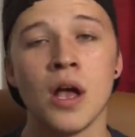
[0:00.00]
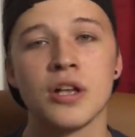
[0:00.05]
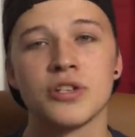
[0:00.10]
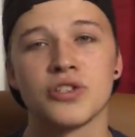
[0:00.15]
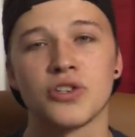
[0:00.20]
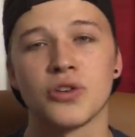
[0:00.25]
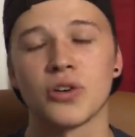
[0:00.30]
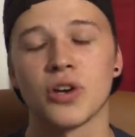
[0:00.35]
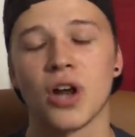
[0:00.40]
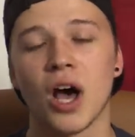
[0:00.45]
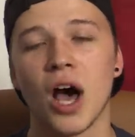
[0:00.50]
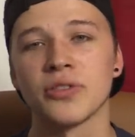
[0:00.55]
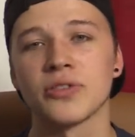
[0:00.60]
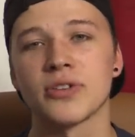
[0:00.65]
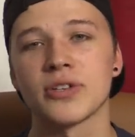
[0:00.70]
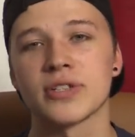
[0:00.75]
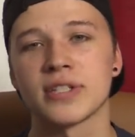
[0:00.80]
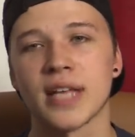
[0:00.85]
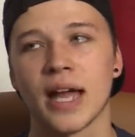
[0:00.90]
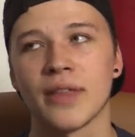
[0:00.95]
so you can
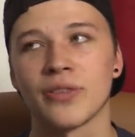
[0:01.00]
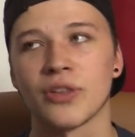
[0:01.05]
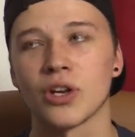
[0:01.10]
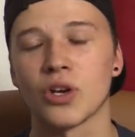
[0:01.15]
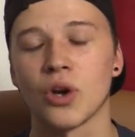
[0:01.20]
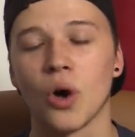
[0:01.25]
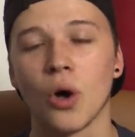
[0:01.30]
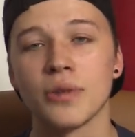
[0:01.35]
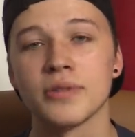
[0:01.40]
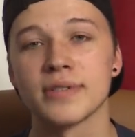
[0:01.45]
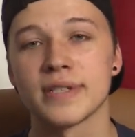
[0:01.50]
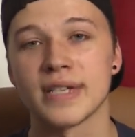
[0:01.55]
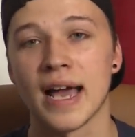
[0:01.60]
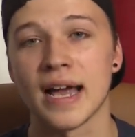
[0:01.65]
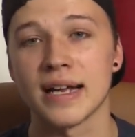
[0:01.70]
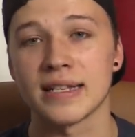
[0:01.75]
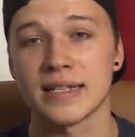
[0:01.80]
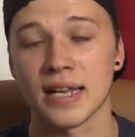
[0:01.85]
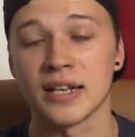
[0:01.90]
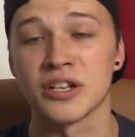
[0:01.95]
understand the
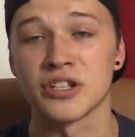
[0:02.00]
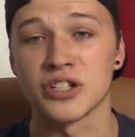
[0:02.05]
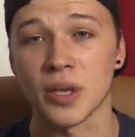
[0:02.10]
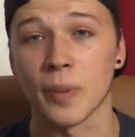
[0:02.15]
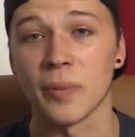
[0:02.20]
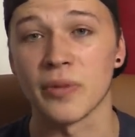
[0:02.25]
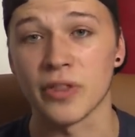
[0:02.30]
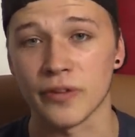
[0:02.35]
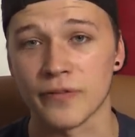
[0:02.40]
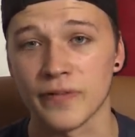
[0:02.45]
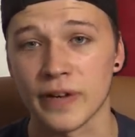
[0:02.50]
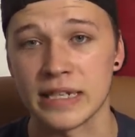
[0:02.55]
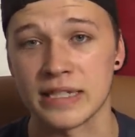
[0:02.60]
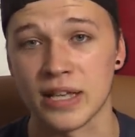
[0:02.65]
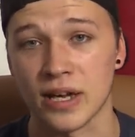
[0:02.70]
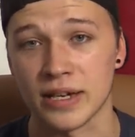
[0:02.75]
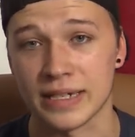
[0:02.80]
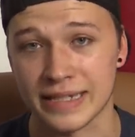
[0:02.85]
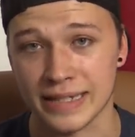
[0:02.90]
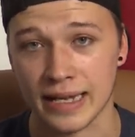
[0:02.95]
context and some of the things
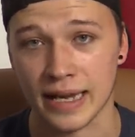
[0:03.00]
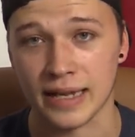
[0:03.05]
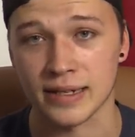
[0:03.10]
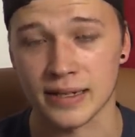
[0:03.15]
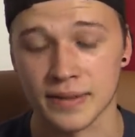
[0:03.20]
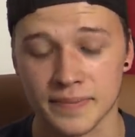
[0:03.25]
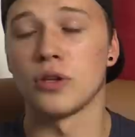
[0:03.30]
that I said.